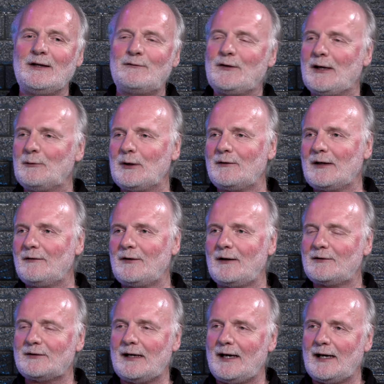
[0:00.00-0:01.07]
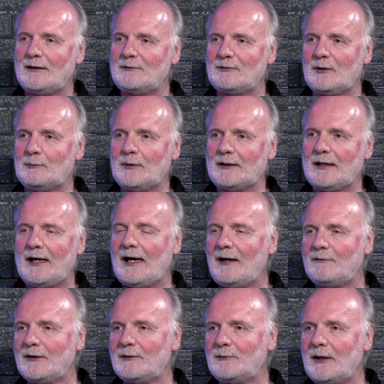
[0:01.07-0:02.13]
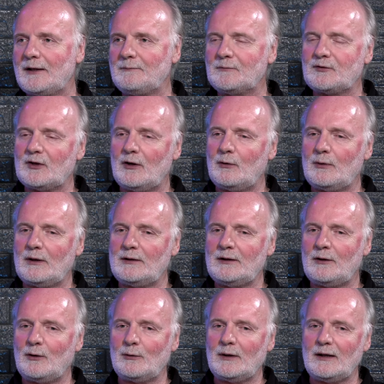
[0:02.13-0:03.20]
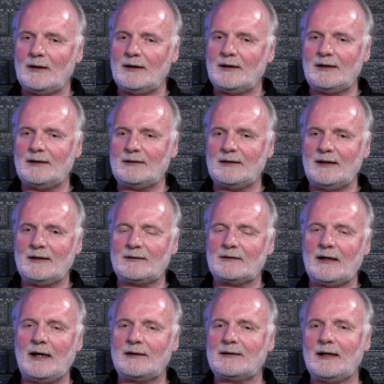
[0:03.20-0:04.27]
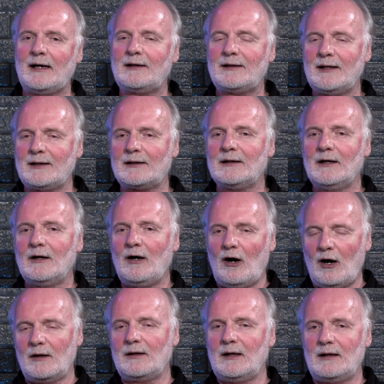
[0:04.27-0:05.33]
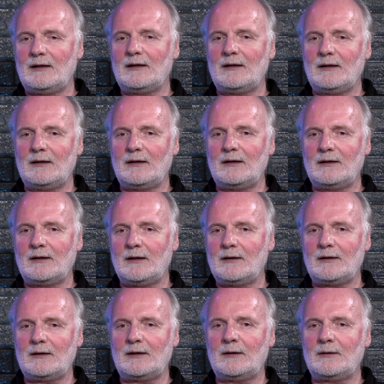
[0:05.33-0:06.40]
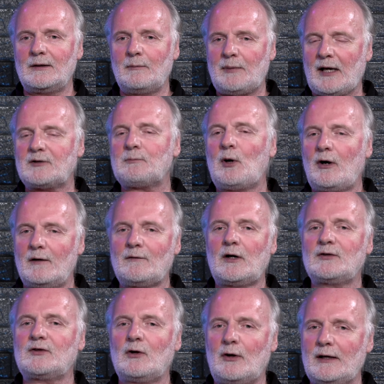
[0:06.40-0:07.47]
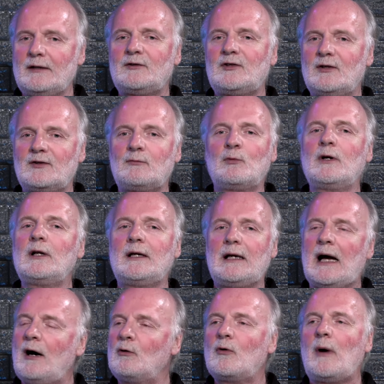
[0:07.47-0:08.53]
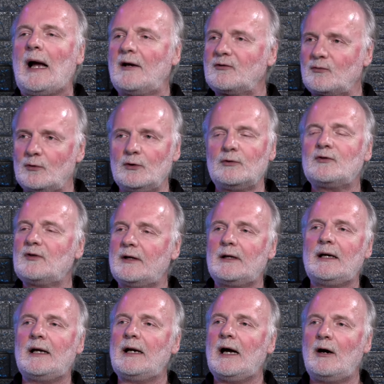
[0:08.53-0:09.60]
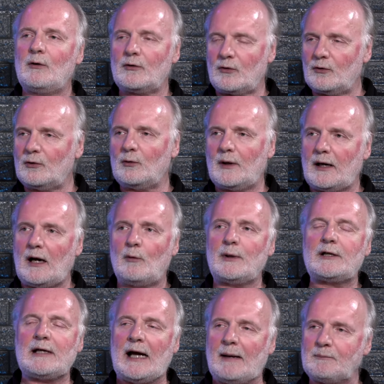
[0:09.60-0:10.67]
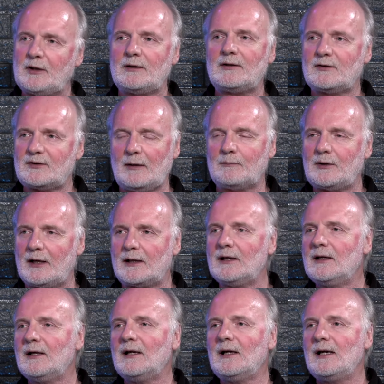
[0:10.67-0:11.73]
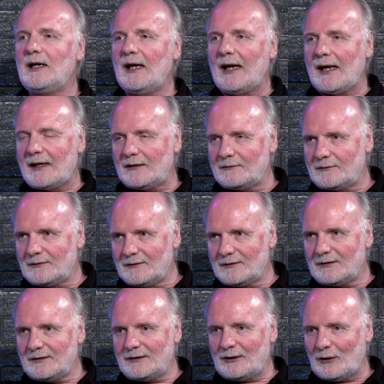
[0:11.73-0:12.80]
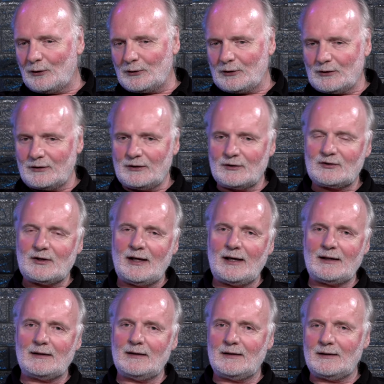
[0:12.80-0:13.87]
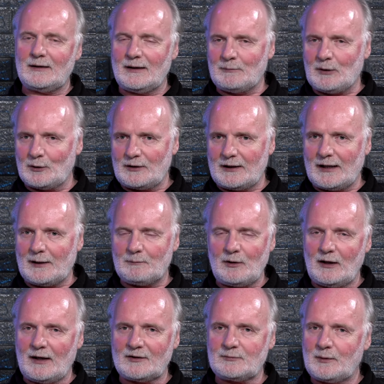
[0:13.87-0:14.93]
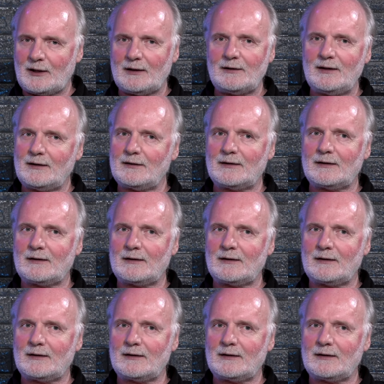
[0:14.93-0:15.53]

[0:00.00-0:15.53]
they would have given us a hand, so, but they haven't, right? So, you know, I think the best part of our story is just really how grassroots and how it grew and how we tapped into something. And, you know, you're saying about the A+, but I think,